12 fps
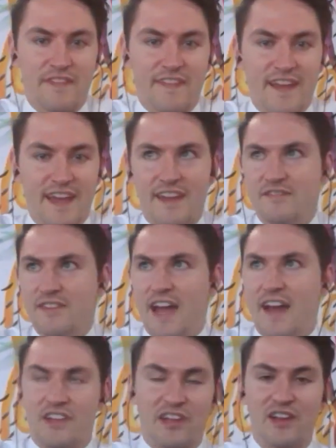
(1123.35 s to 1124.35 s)
in there and
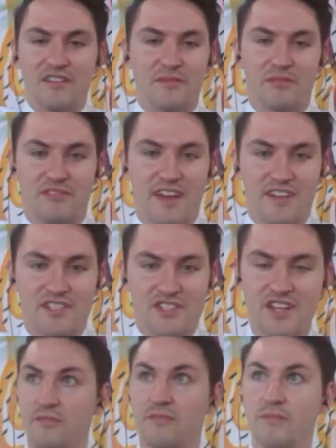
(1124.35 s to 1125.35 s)
have to learn from scratch.